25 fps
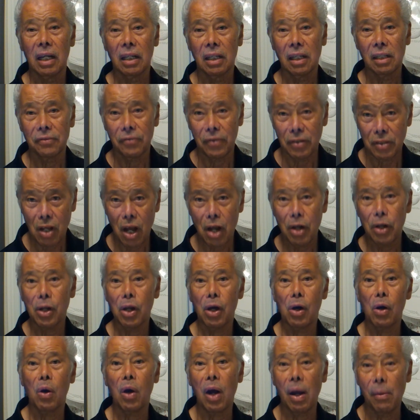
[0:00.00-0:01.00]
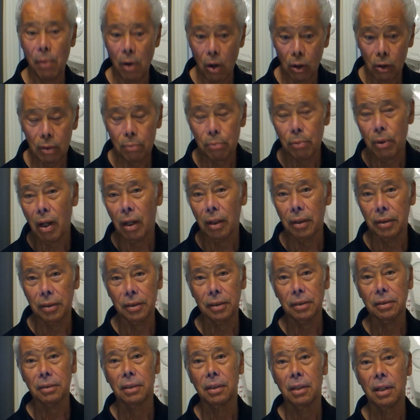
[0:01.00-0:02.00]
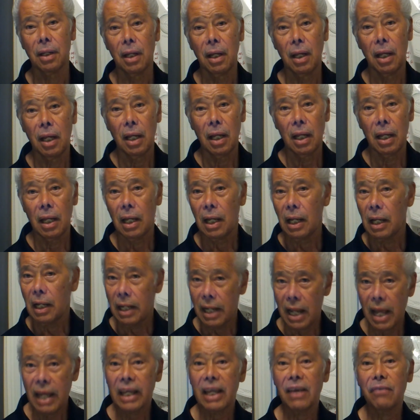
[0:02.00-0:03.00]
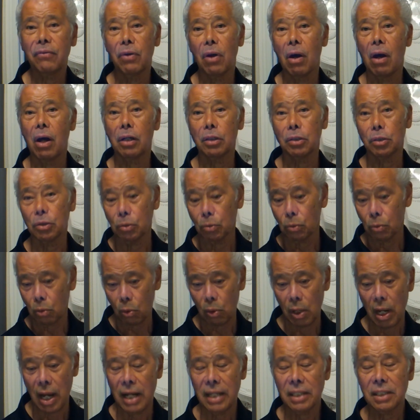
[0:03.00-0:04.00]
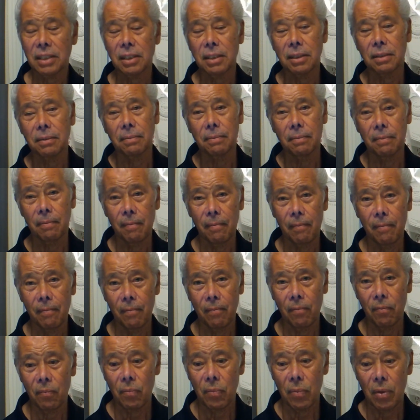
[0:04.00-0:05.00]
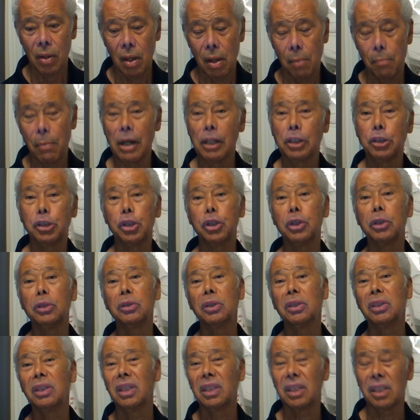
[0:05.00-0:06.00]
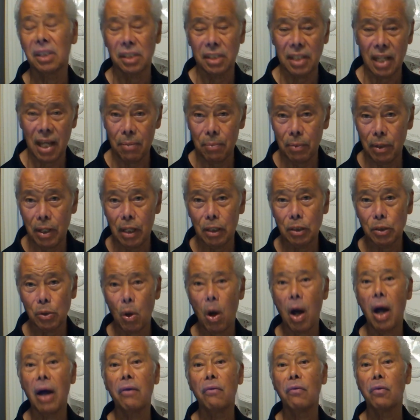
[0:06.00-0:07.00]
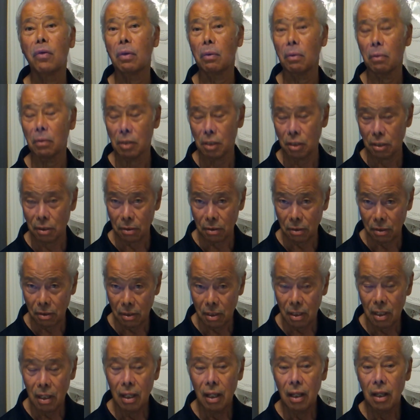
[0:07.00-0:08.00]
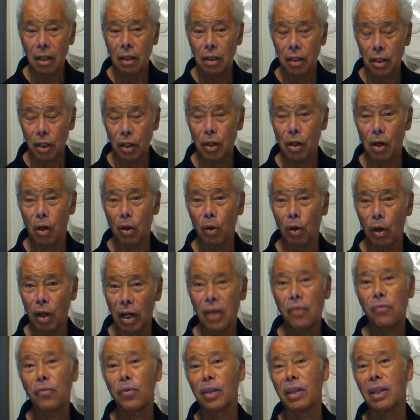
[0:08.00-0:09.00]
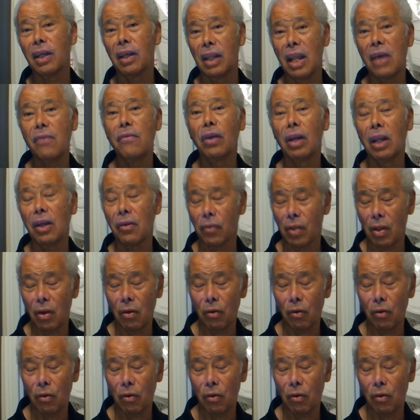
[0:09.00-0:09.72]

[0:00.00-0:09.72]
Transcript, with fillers: as far as I know, and my other brother, they give their hearts to Christ. My children did the same thing, so I will, you know, live with, they will live,